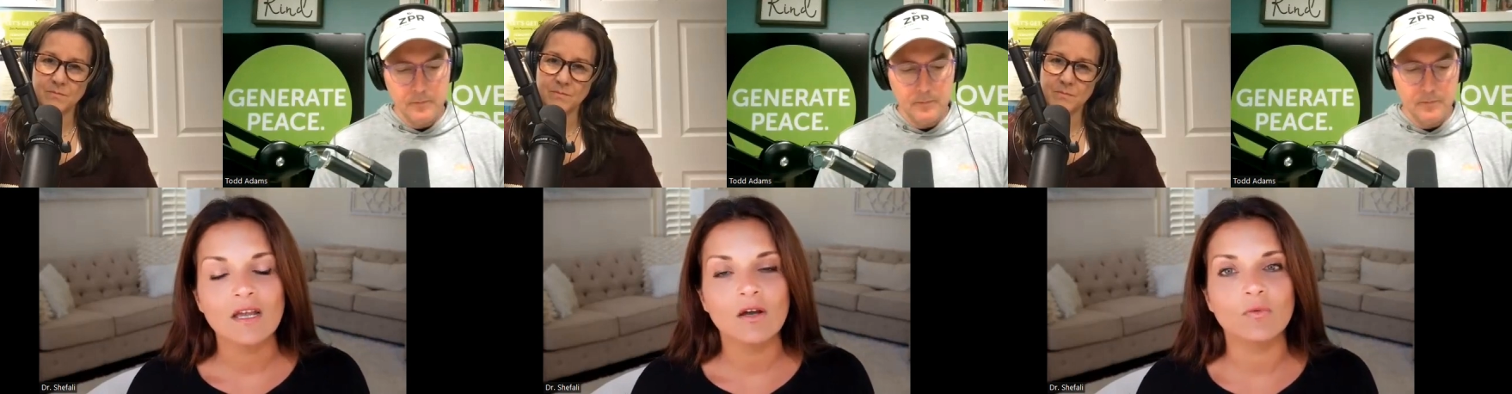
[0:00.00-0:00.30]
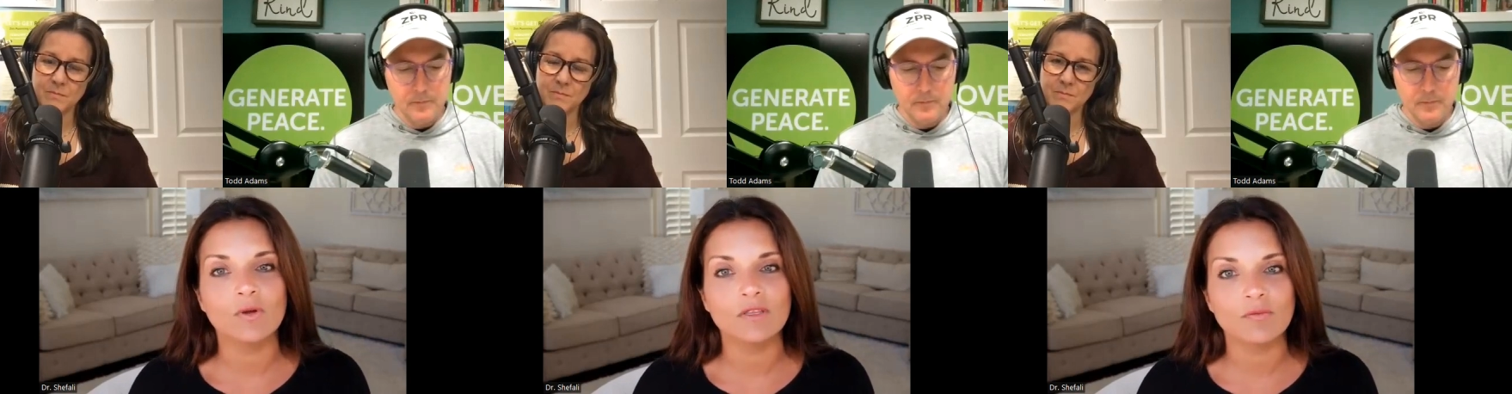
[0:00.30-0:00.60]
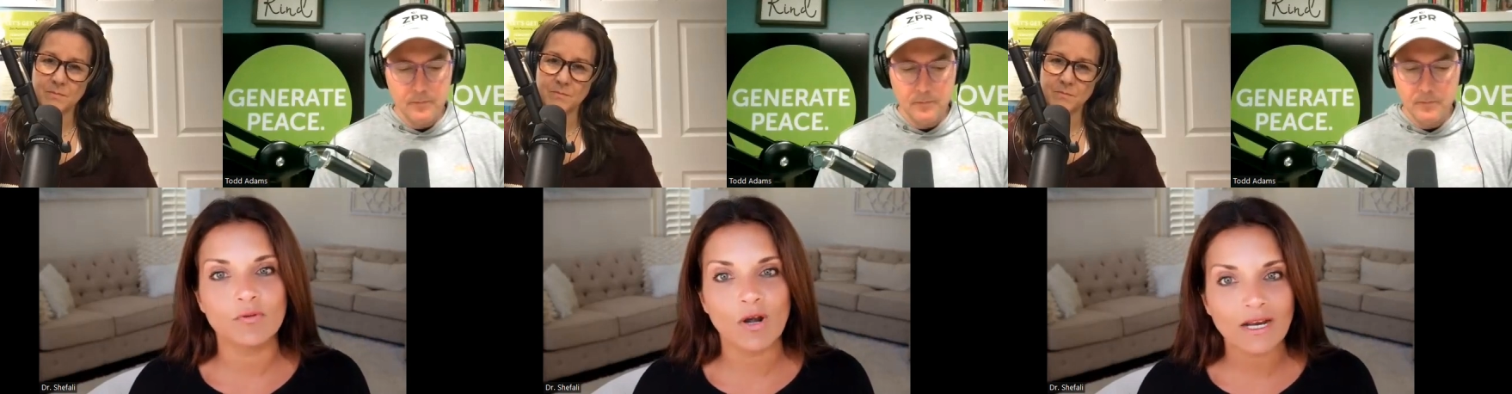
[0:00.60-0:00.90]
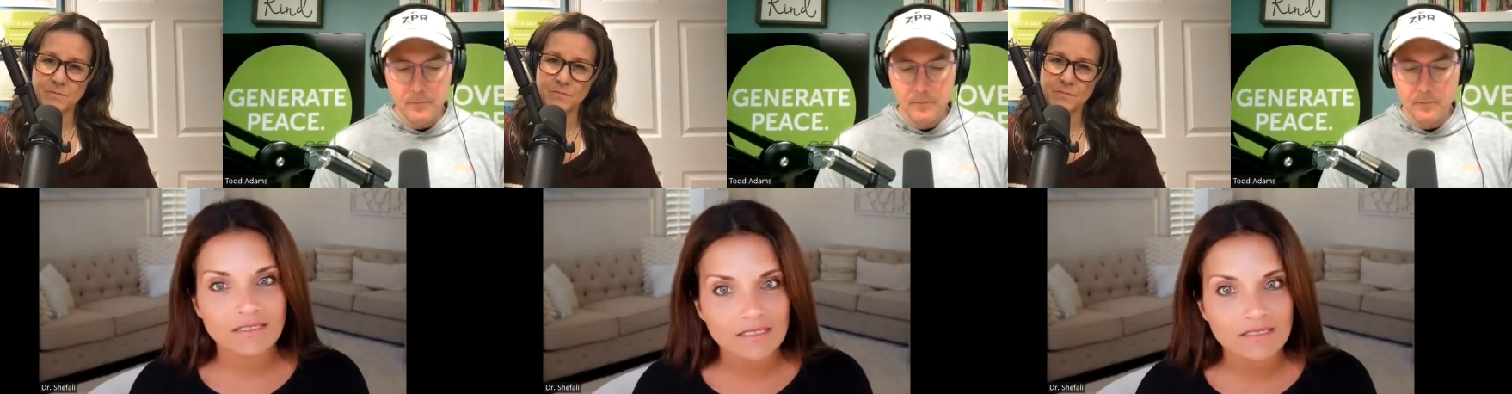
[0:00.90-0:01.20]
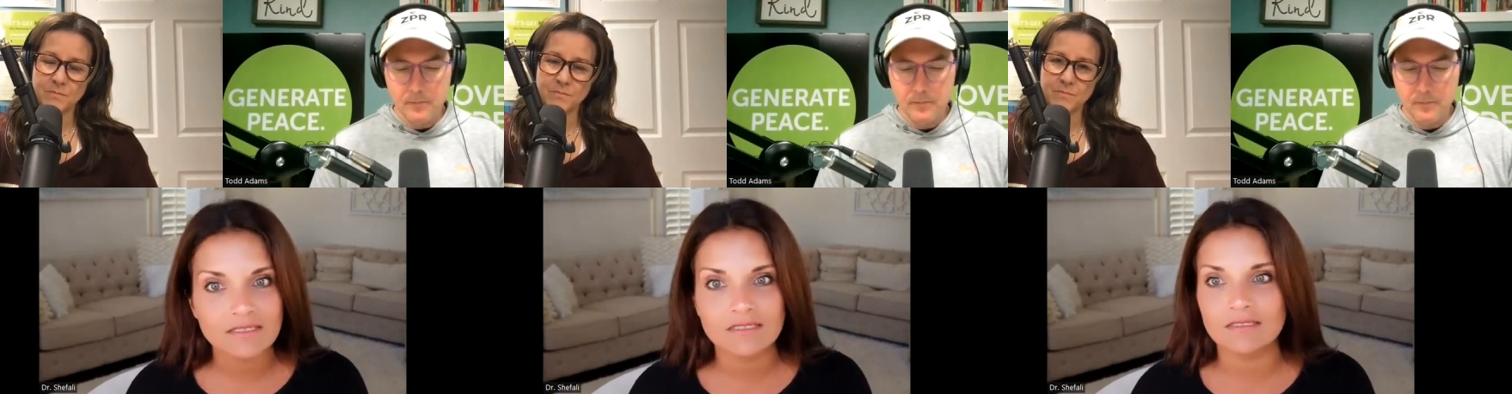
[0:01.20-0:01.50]
Speaker 1: with
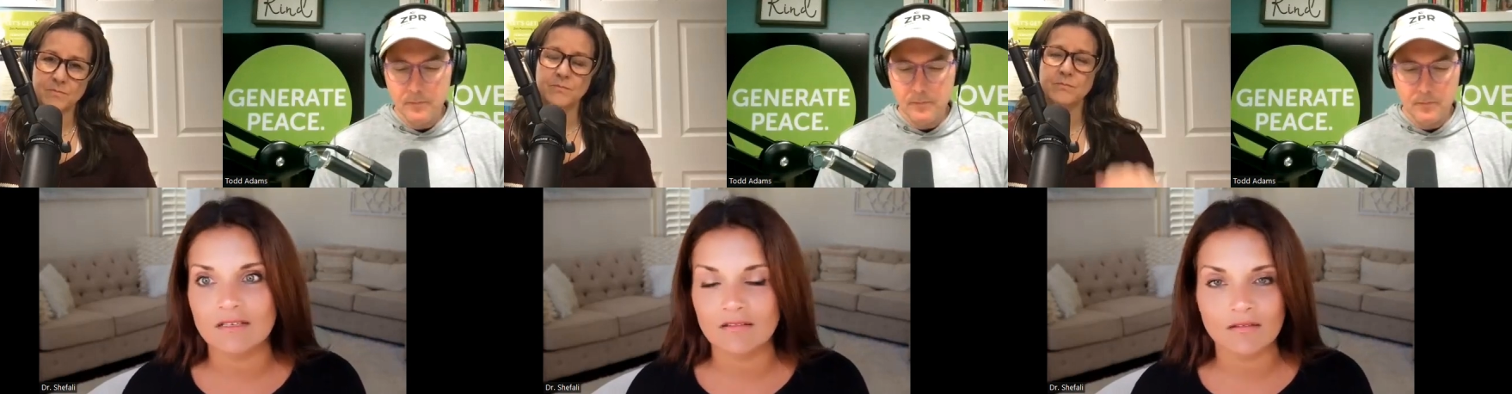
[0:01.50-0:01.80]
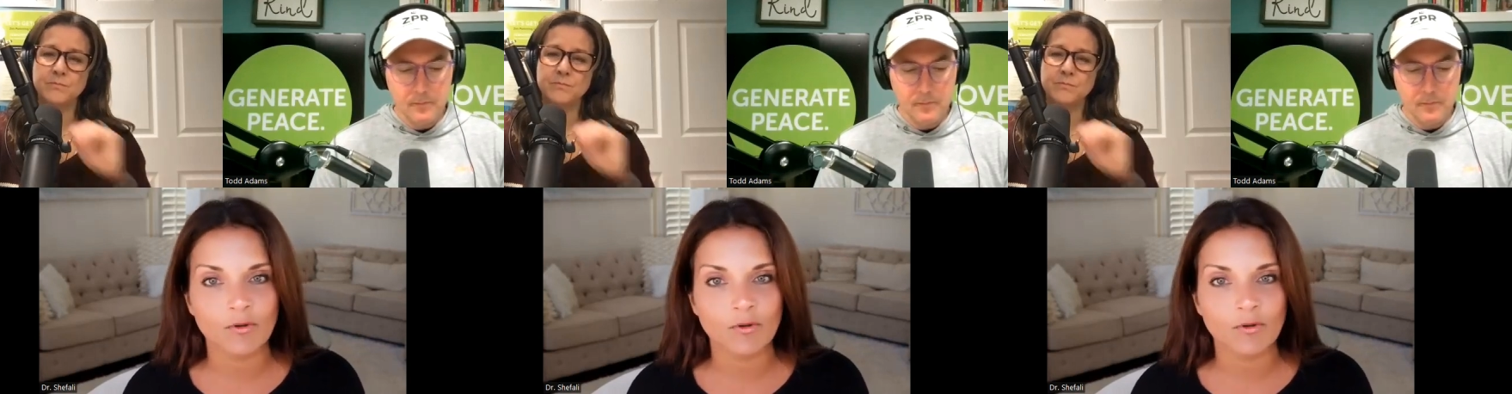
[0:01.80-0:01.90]
practice uh,